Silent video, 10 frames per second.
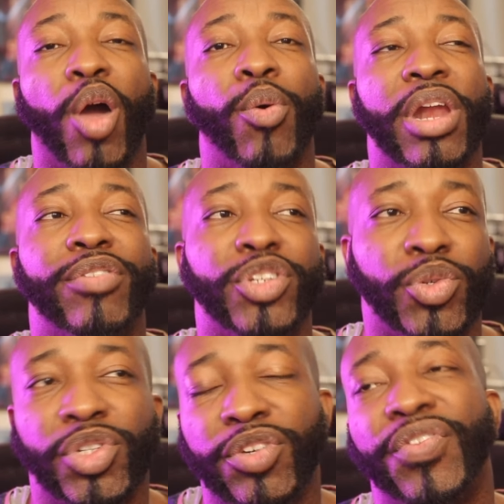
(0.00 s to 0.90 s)
Whatever
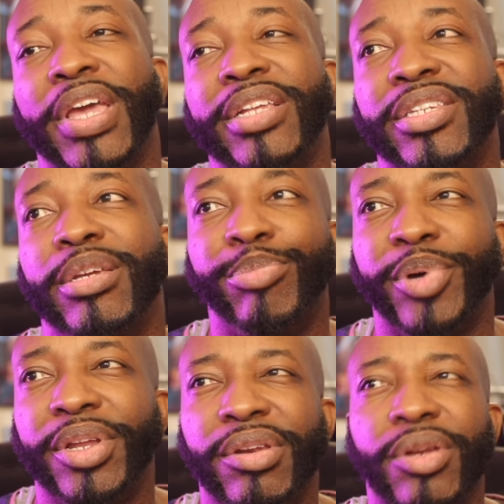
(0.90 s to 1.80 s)
suits your fancy,
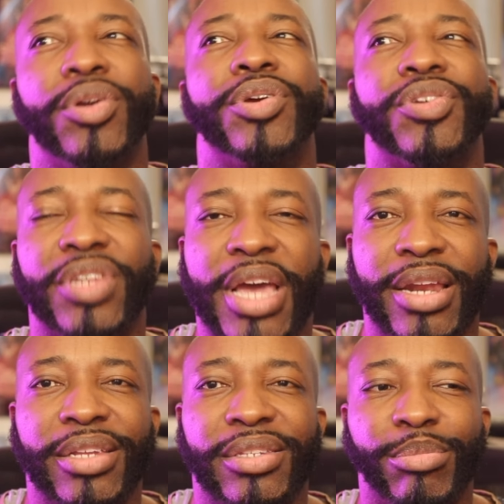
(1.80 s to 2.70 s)
but know your
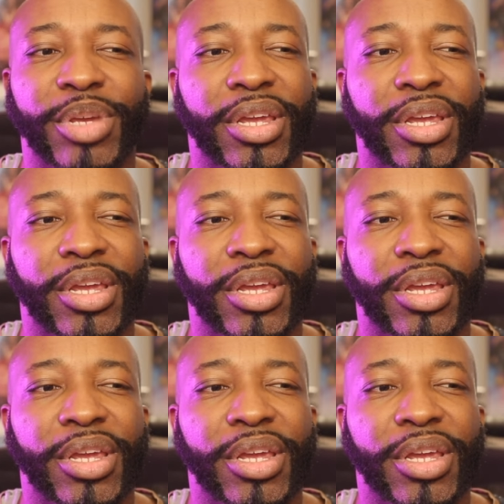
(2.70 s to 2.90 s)
status.